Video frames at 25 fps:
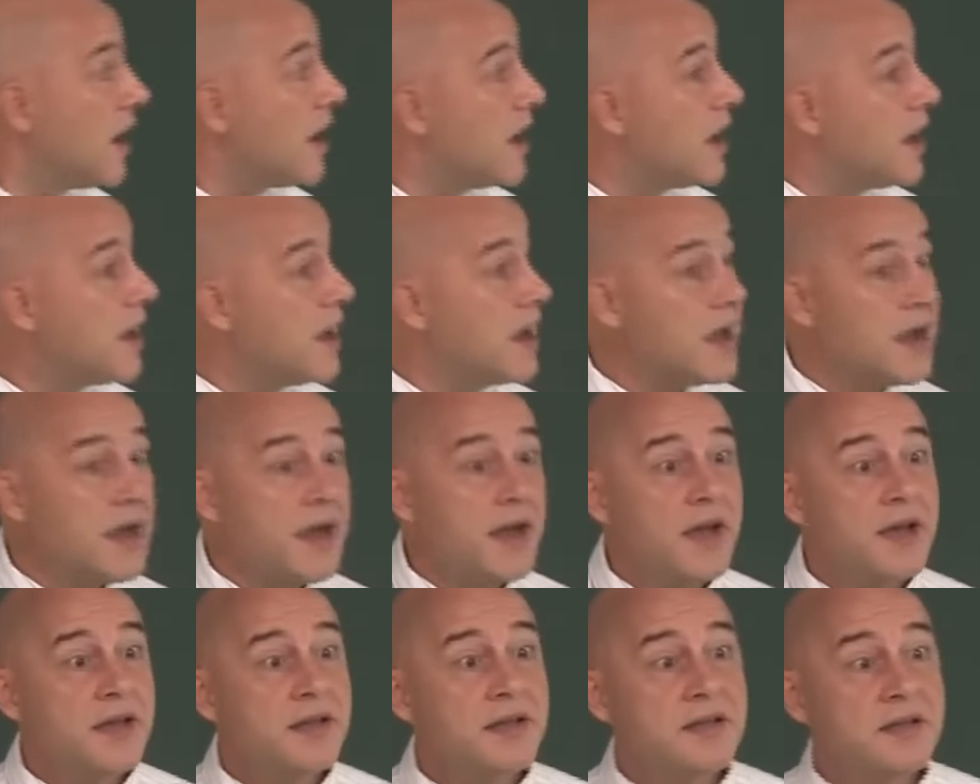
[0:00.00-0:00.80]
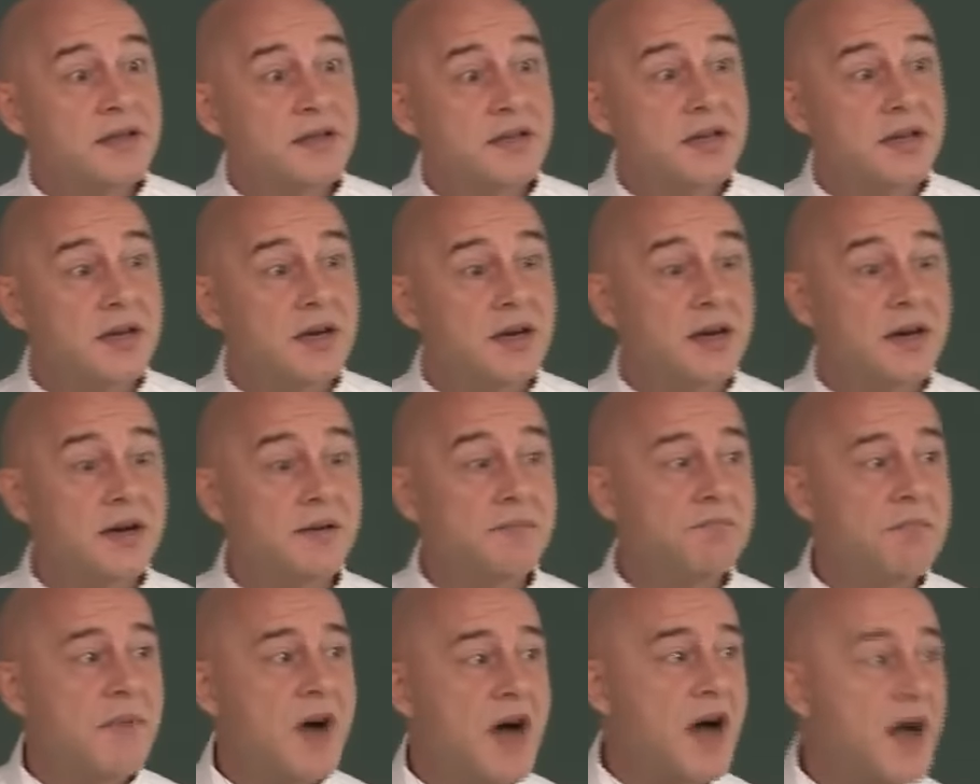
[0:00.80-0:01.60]
And uh,
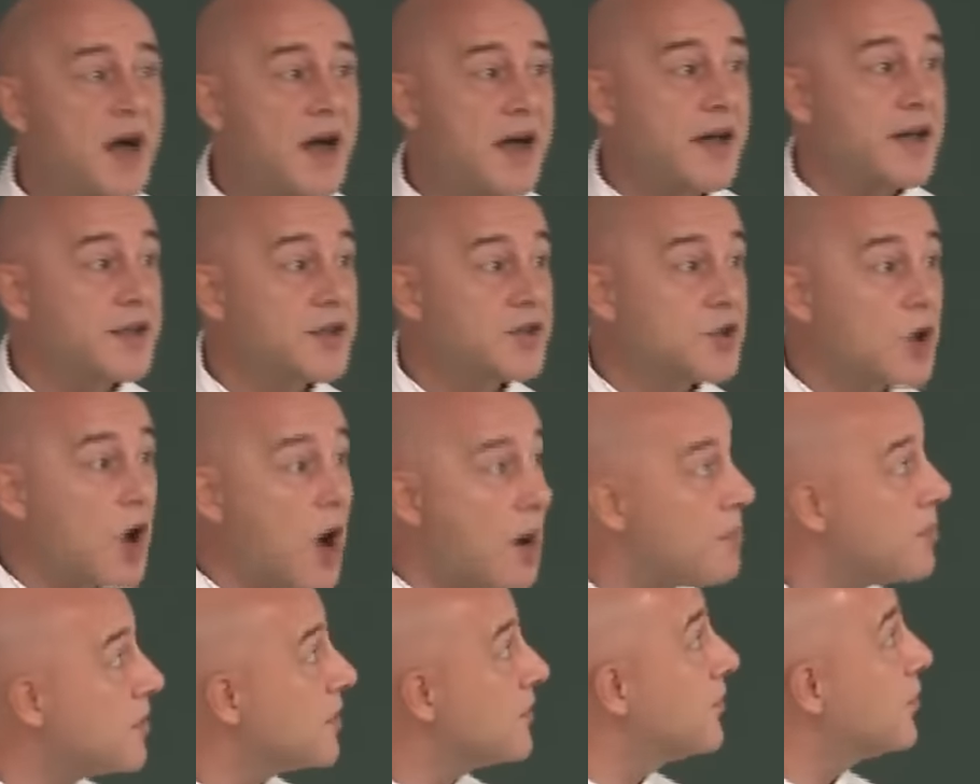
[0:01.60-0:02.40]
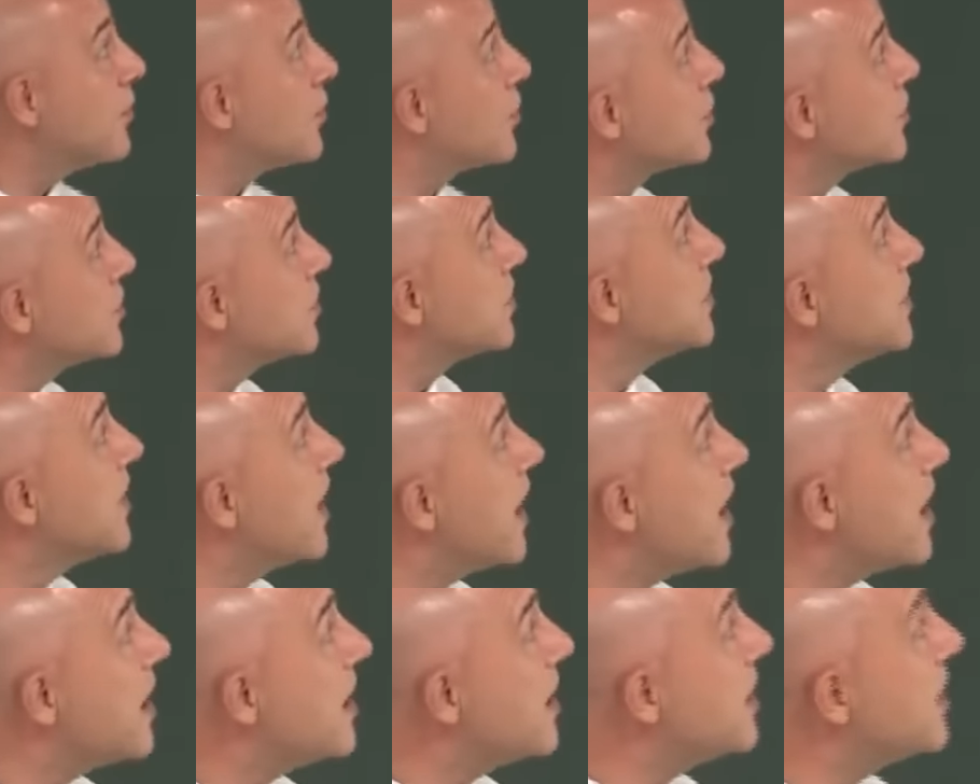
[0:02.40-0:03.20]
my topic for
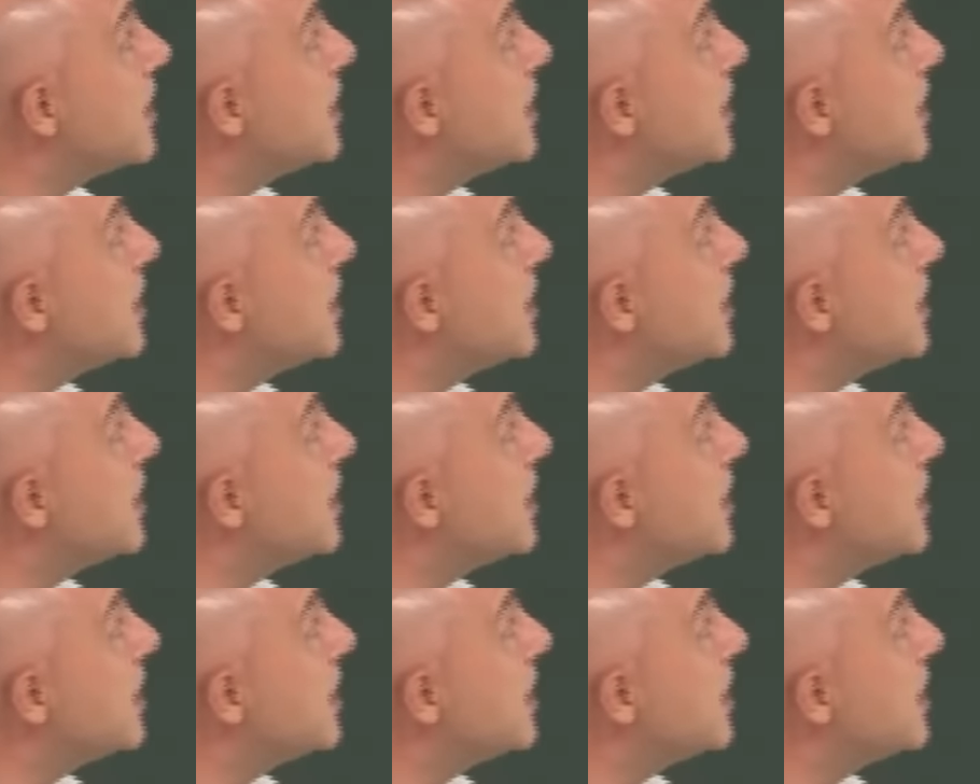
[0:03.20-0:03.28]
today